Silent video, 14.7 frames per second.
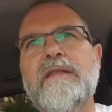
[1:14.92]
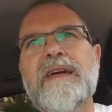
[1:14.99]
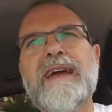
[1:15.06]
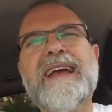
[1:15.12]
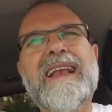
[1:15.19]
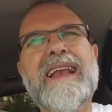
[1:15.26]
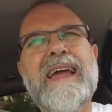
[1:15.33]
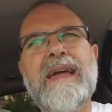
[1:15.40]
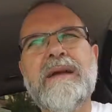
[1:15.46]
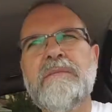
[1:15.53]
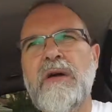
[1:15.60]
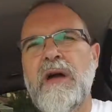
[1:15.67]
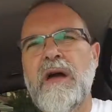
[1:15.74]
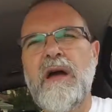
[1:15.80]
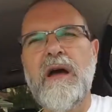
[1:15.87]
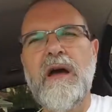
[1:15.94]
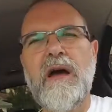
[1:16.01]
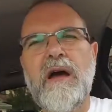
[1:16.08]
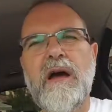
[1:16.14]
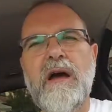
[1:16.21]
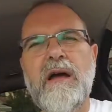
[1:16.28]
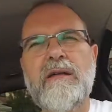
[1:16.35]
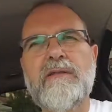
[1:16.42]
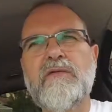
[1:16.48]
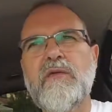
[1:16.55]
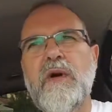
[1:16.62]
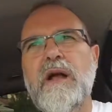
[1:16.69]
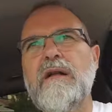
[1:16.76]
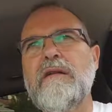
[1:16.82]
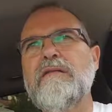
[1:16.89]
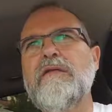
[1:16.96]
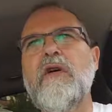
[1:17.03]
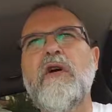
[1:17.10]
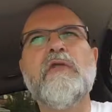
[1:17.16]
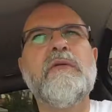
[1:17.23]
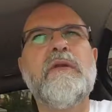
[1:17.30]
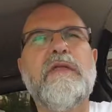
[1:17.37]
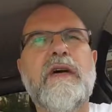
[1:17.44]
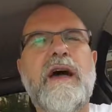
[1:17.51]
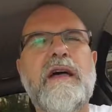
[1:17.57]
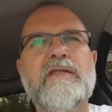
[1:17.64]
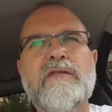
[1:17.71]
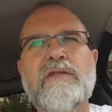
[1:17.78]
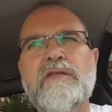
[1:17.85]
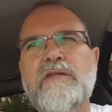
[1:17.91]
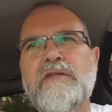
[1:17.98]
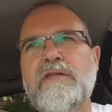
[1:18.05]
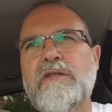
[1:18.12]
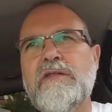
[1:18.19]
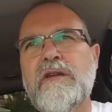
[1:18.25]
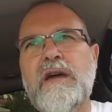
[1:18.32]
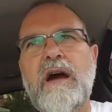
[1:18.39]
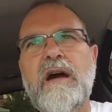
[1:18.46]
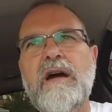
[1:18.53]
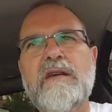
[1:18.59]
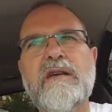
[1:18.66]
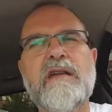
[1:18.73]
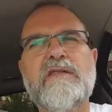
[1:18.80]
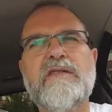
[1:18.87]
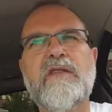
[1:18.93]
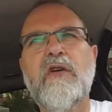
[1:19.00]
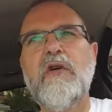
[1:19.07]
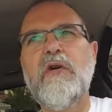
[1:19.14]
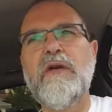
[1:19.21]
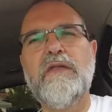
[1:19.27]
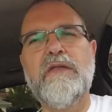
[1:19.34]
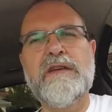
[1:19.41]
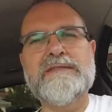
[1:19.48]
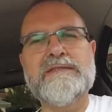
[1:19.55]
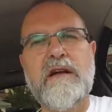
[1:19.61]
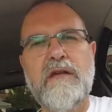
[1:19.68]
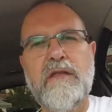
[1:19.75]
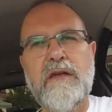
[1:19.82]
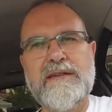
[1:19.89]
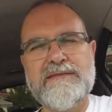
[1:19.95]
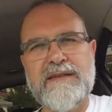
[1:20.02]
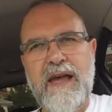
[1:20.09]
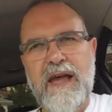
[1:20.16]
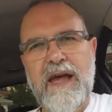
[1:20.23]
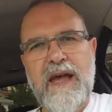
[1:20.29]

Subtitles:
claim 1,200,000 ISO and things like this.